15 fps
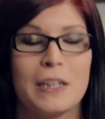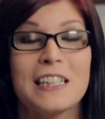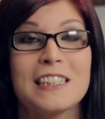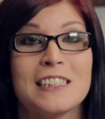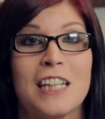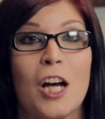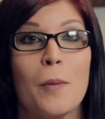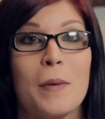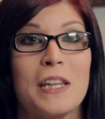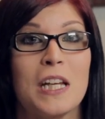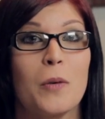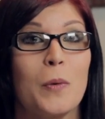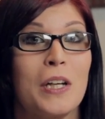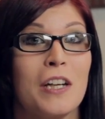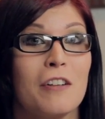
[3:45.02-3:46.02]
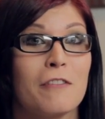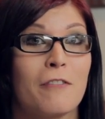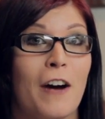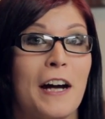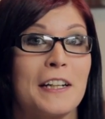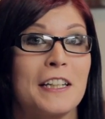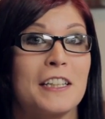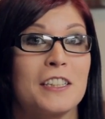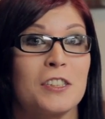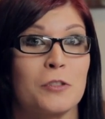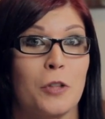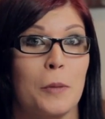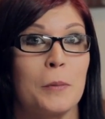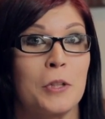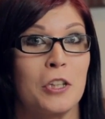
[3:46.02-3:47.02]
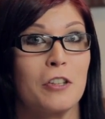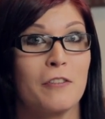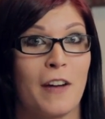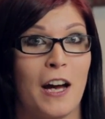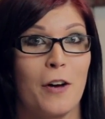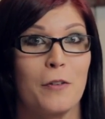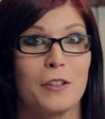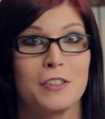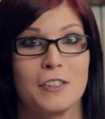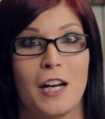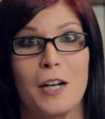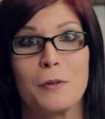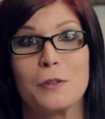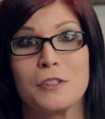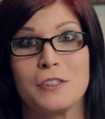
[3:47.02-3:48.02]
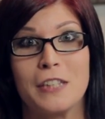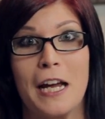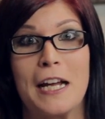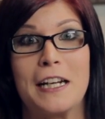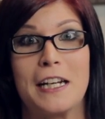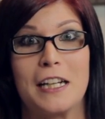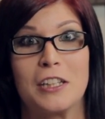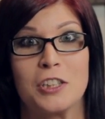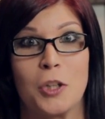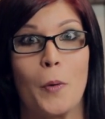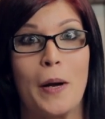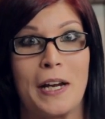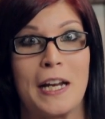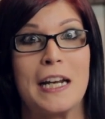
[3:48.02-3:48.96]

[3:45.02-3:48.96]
Please tell me that we can find a description of how this guy was standing so I